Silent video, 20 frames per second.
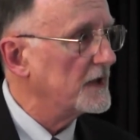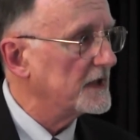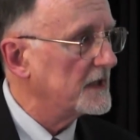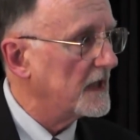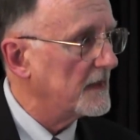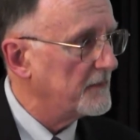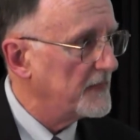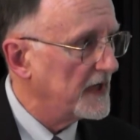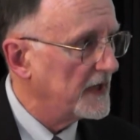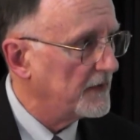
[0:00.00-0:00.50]
It
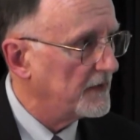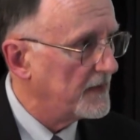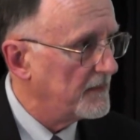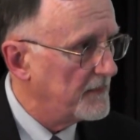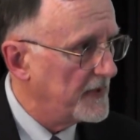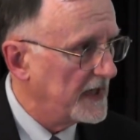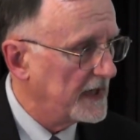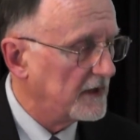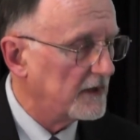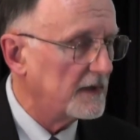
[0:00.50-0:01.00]
got bigger
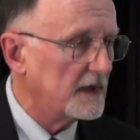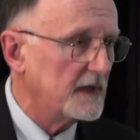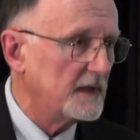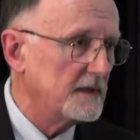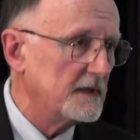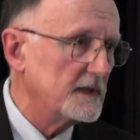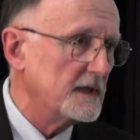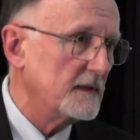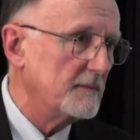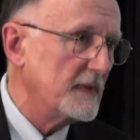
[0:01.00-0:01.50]
and bigger
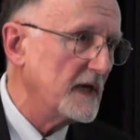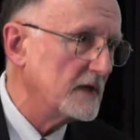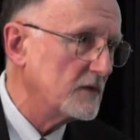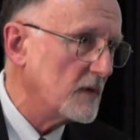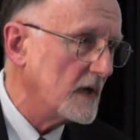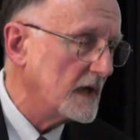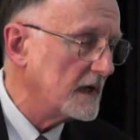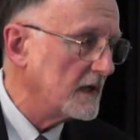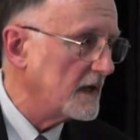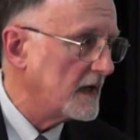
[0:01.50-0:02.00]
and made
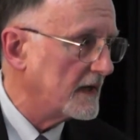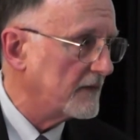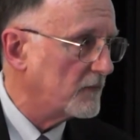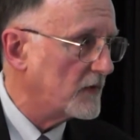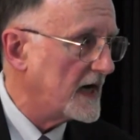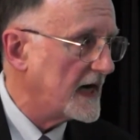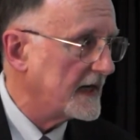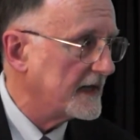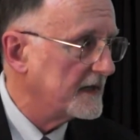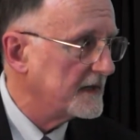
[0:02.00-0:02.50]
quite a lot of
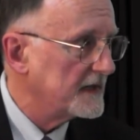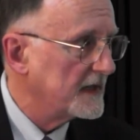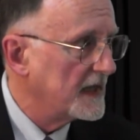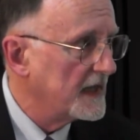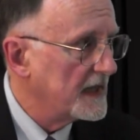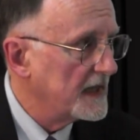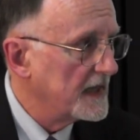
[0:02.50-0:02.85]
racket.